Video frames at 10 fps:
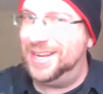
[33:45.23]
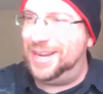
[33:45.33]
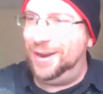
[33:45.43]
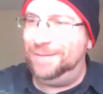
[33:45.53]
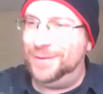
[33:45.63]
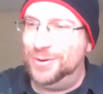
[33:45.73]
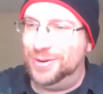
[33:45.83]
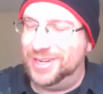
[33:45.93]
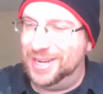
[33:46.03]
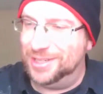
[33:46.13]
Get our
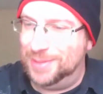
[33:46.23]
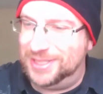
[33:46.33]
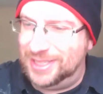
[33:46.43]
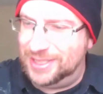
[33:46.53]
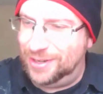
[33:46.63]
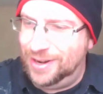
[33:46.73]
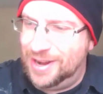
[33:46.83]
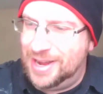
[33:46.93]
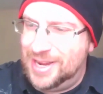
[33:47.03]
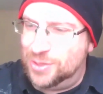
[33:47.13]
food, yells my sister.
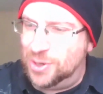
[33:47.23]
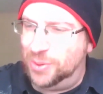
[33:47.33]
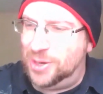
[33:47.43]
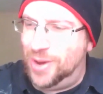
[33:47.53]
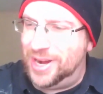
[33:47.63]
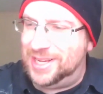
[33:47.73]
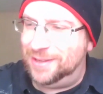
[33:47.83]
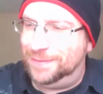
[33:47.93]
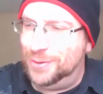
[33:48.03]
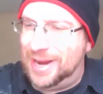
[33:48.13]
Do we really want to eat
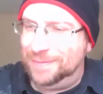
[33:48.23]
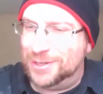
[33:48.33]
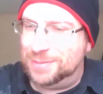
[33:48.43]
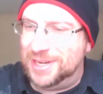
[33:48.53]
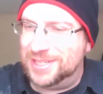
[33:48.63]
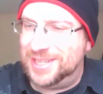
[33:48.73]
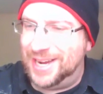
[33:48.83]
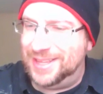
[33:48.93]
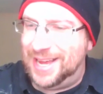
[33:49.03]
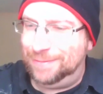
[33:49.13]
the food after it's been
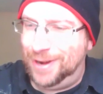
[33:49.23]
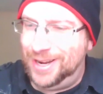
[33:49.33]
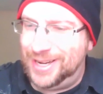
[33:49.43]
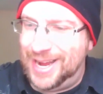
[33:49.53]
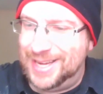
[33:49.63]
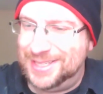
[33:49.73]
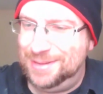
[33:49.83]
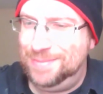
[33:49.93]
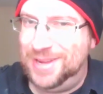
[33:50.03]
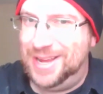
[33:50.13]
inside that frog? I asked
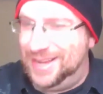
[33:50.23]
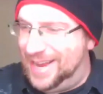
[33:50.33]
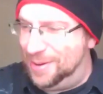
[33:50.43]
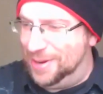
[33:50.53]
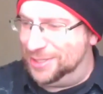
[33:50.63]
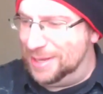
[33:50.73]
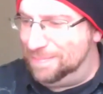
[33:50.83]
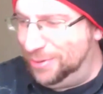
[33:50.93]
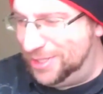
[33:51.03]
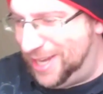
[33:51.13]
them. Anyway, so they
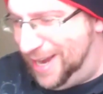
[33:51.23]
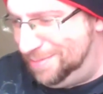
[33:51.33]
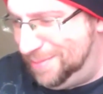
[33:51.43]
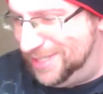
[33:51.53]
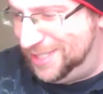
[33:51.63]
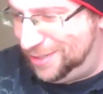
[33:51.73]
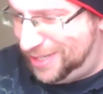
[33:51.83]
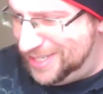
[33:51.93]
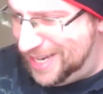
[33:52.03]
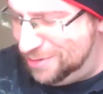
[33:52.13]
both stop. My sister
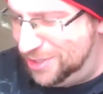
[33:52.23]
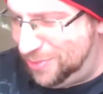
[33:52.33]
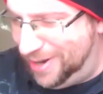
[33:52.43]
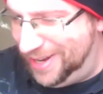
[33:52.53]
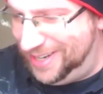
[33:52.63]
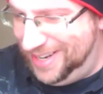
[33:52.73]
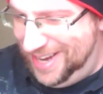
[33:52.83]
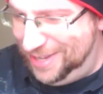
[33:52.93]
continues swearing.